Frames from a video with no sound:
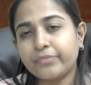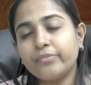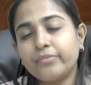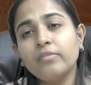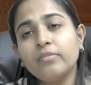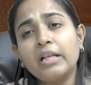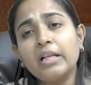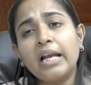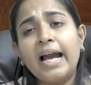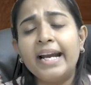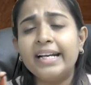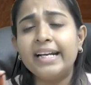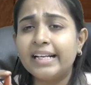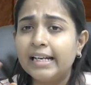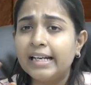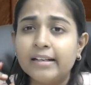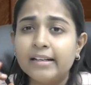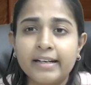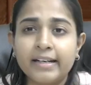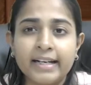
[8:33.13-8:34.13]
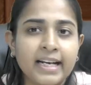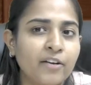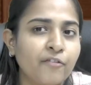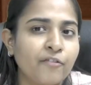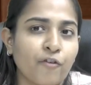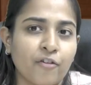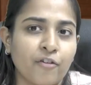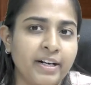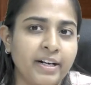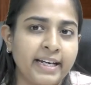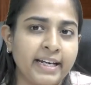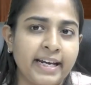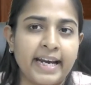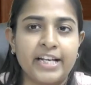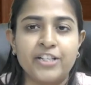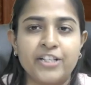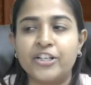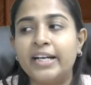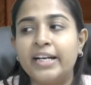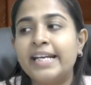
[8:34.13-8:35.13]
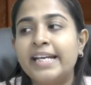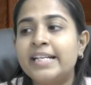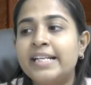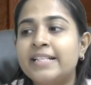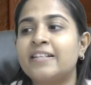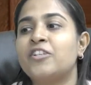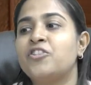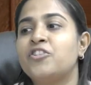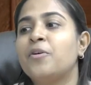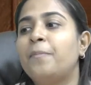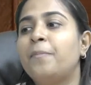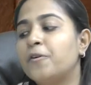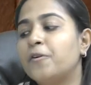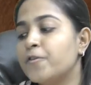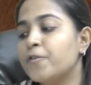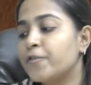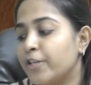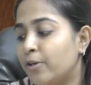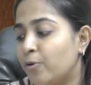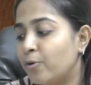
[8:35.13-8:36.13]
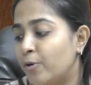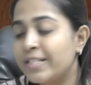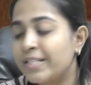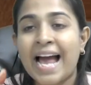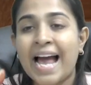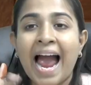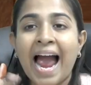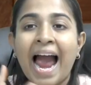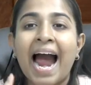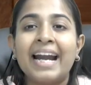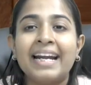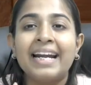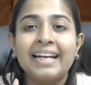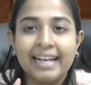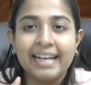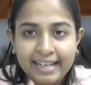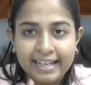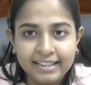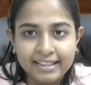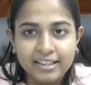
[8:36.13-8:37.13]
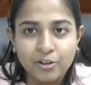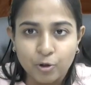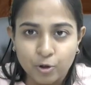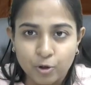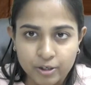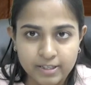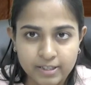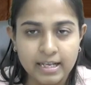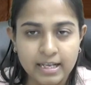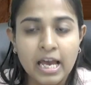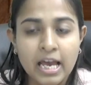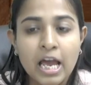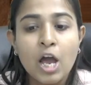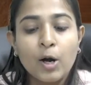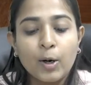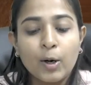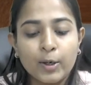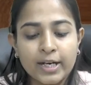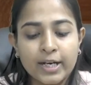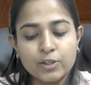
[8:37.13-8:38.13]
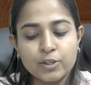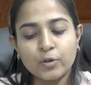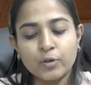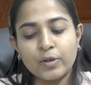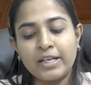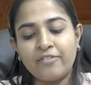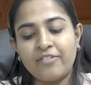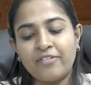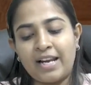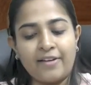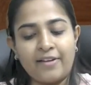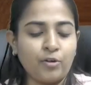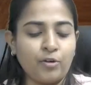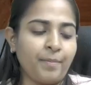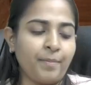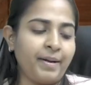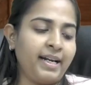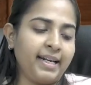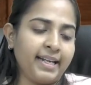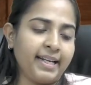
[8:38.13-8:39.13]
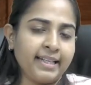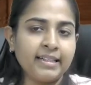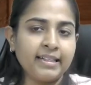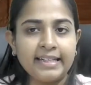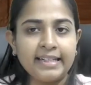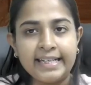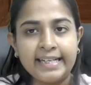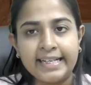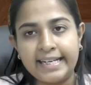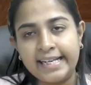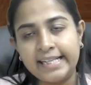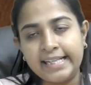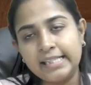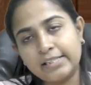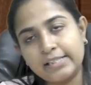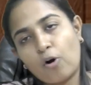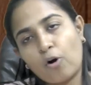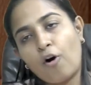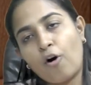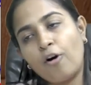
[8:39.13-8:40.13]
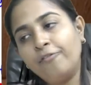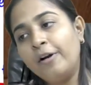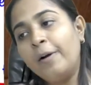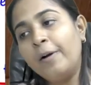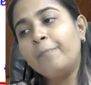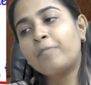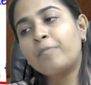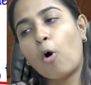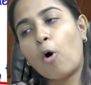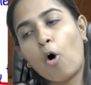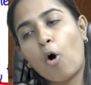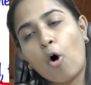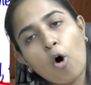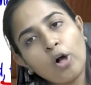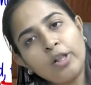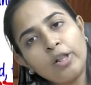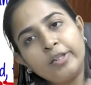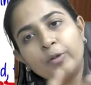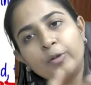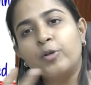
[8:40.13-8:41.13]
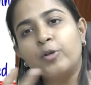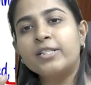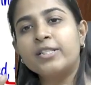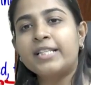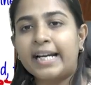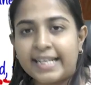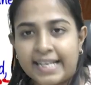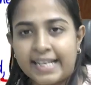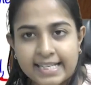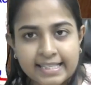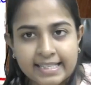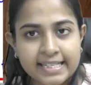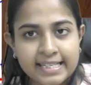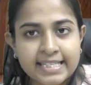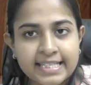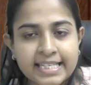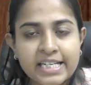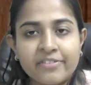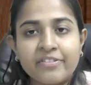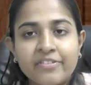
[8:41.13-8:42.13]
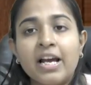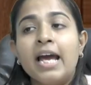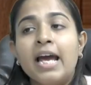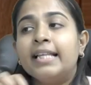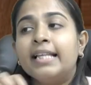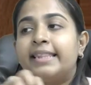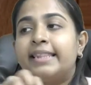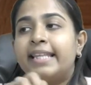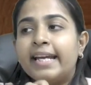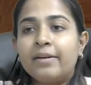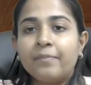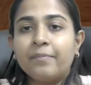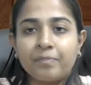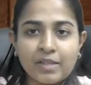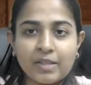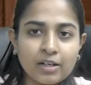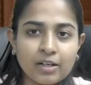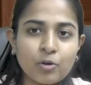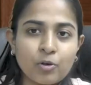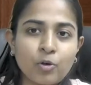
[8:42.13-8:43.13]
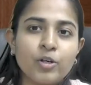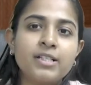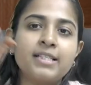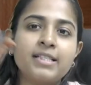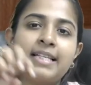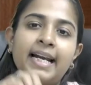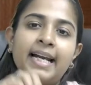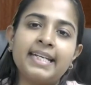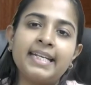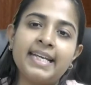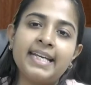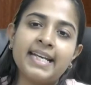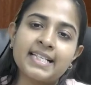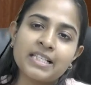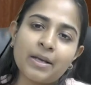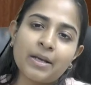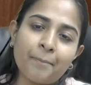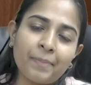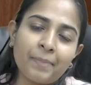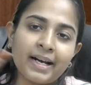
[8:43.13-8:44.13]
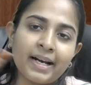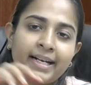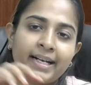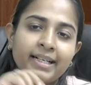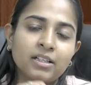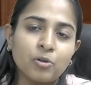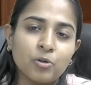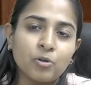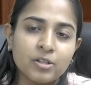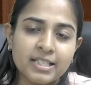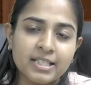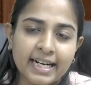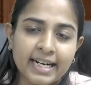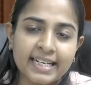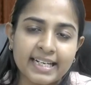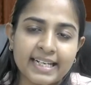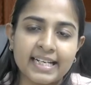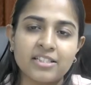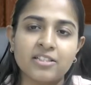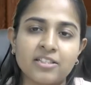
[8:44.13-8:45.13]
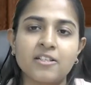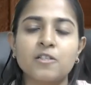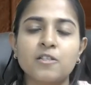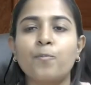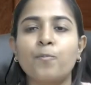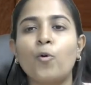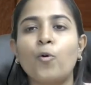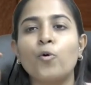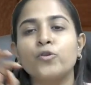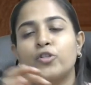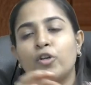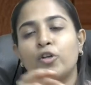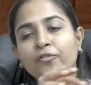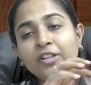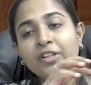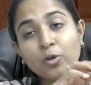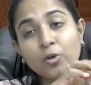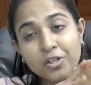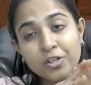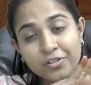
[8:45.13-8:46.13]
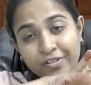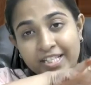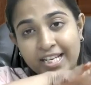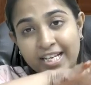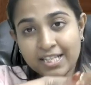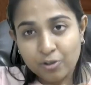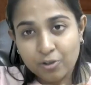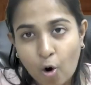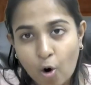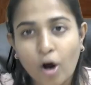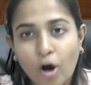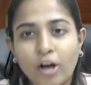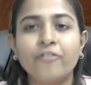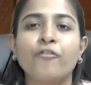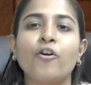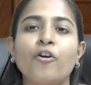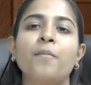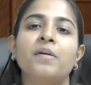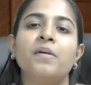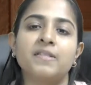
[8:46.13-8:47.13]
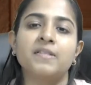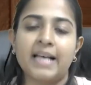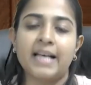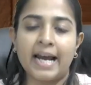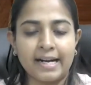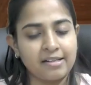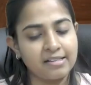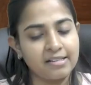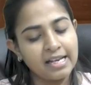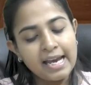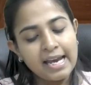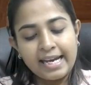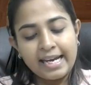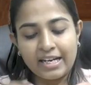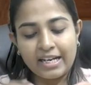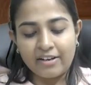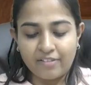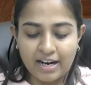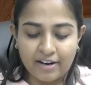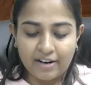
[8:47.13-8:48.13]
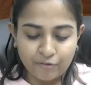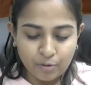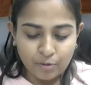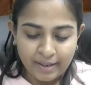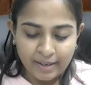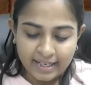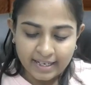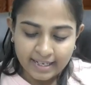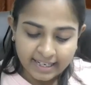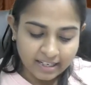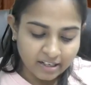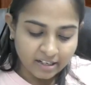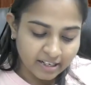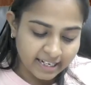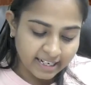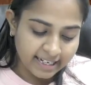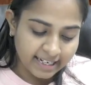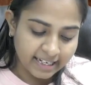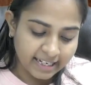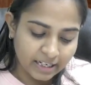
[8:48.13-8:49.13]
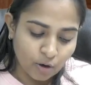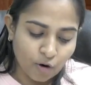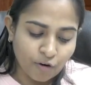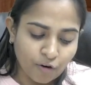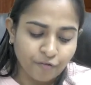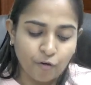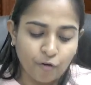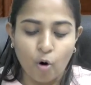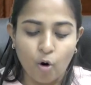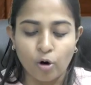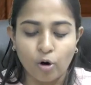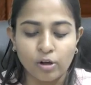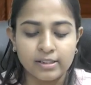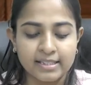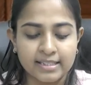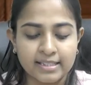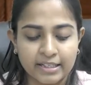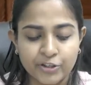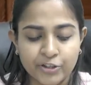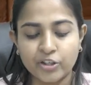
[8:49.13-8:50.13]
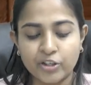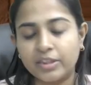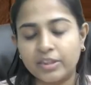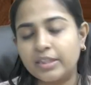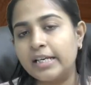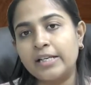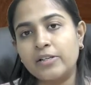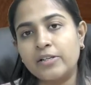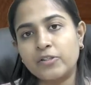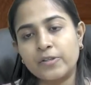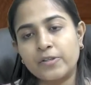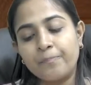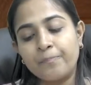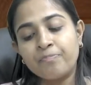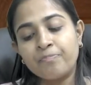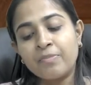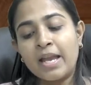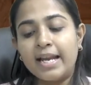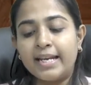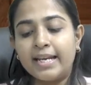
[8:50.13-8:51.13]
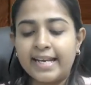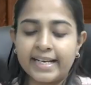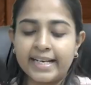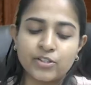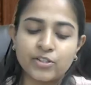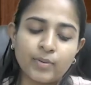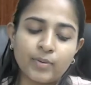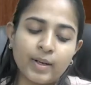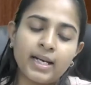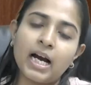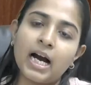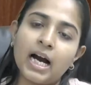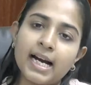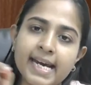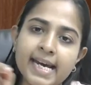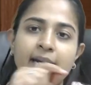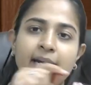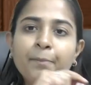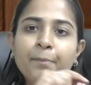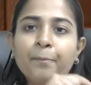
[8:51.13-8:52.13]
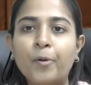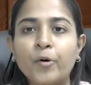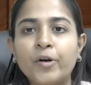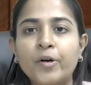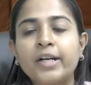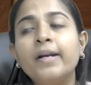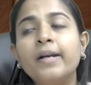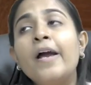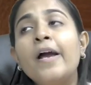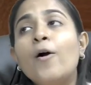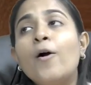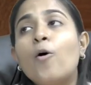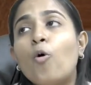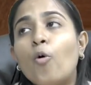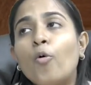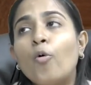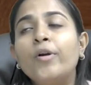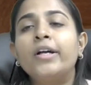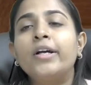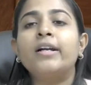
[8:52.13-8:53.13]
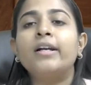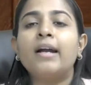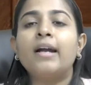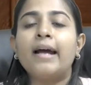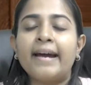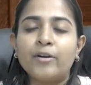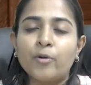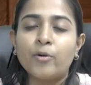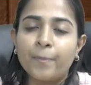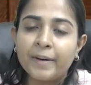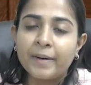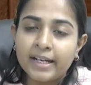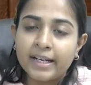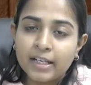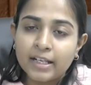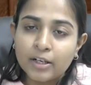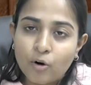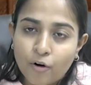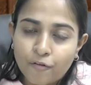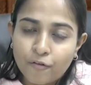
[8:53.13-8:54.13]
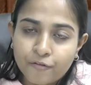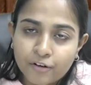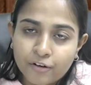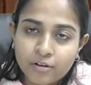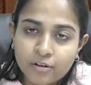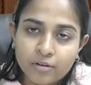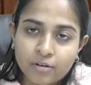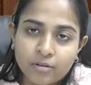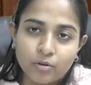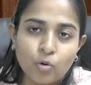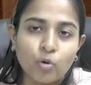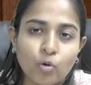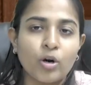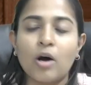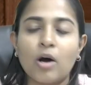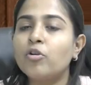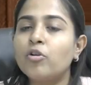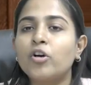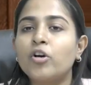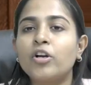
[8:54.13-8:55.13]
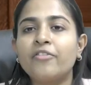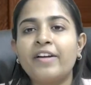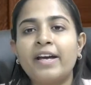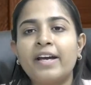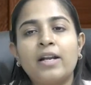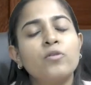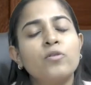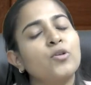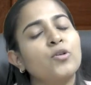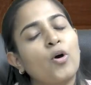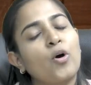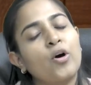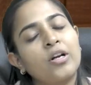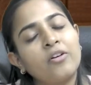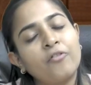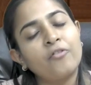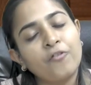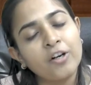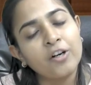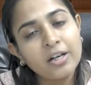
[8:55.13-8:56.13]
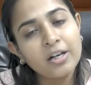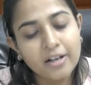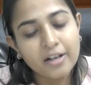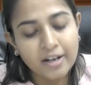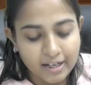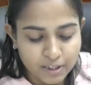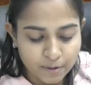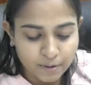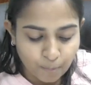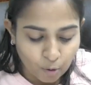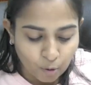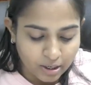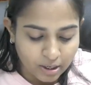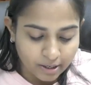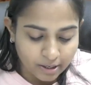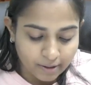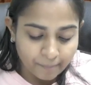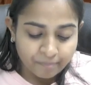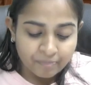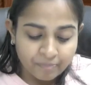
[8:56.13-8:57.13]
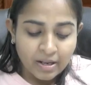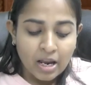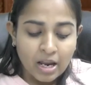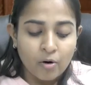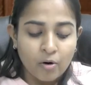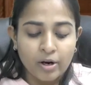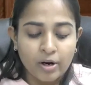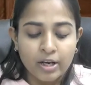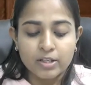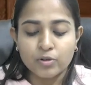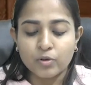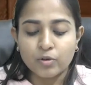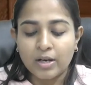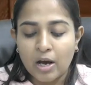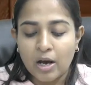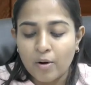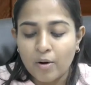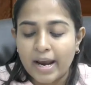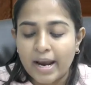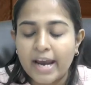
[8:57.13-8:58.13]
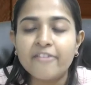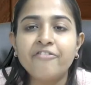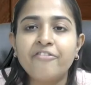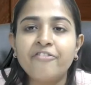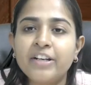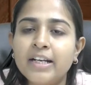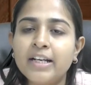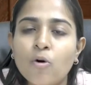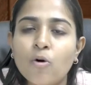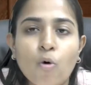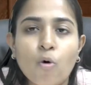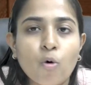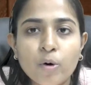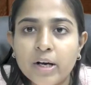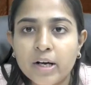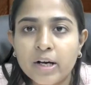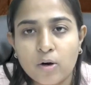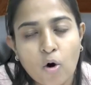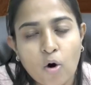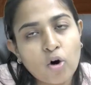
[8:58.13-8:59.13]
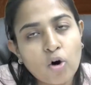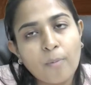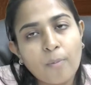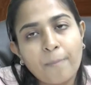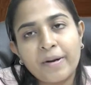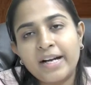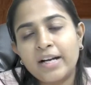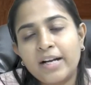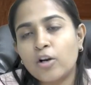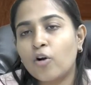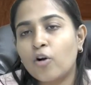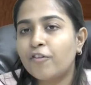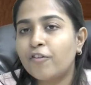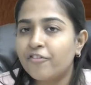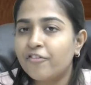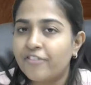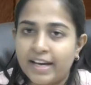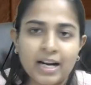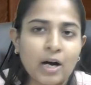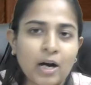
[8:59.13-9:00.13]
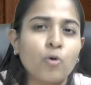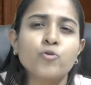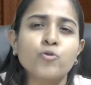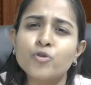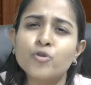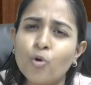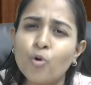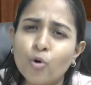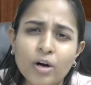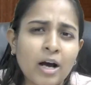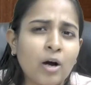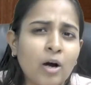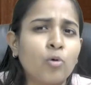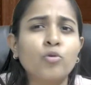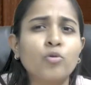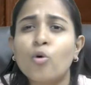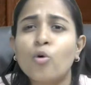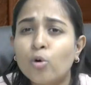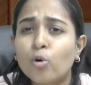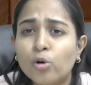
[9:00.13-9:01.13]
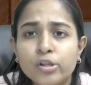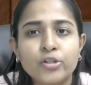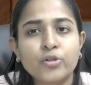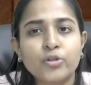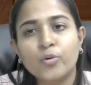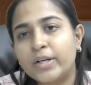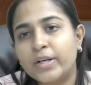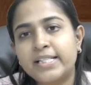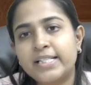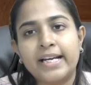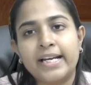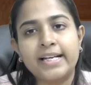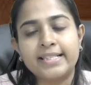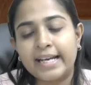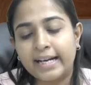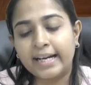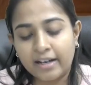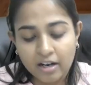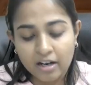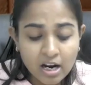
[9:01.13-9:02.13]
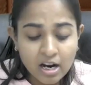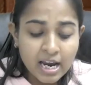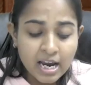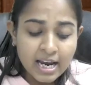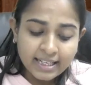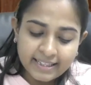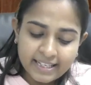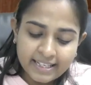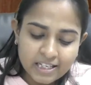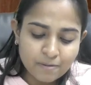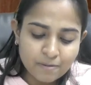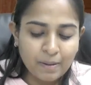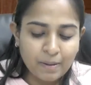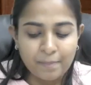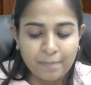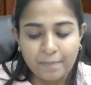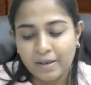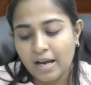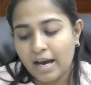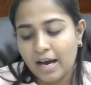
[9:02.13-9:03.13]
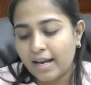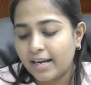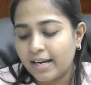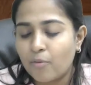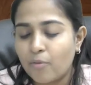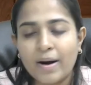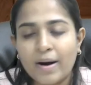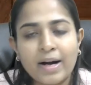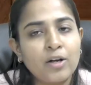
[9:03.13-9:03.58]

and clearing and forwarding agent, he is such a person who is handling the goods. Okay, so he will have to maintain the details of all the goods that he has received, then the goods that he has supplied, the goods that he has disposed of, the goods which has gone from his hands. He will have to maintain a detail of all such things. Next one, again important, owner and operator of a godown or a warehouse or of a transporter. Okay, so now every owner or operator of a warehouse, godown, cold storage, etc., these people are required to